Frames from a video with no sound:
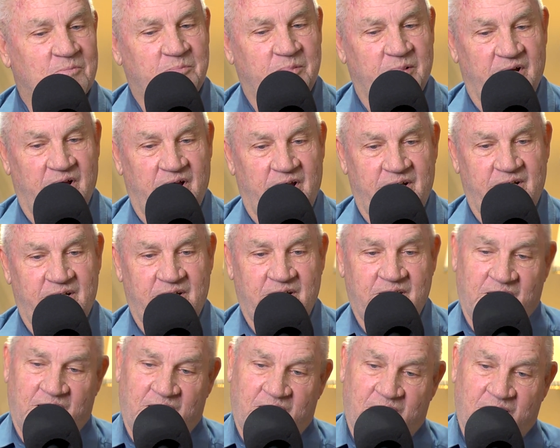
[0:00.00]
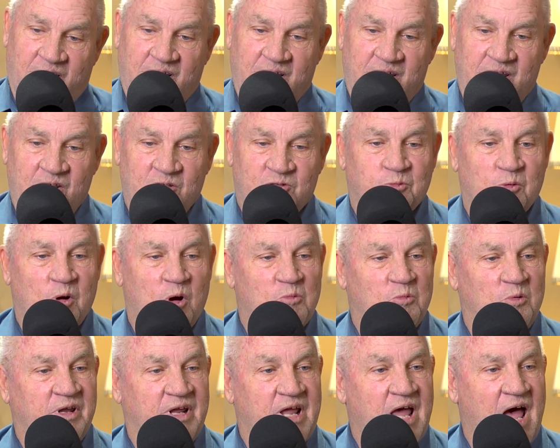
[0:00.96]
but uh, it's what
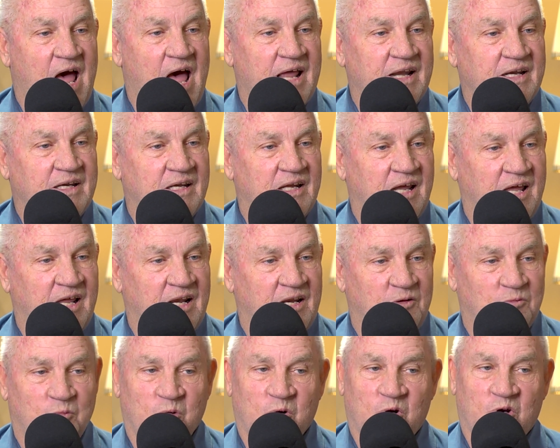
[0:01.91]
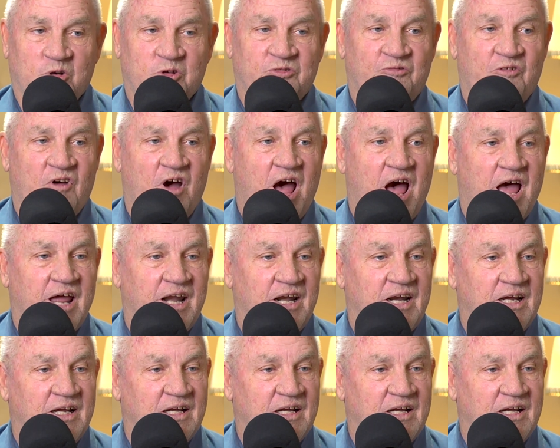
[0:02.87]
we got and it works fine.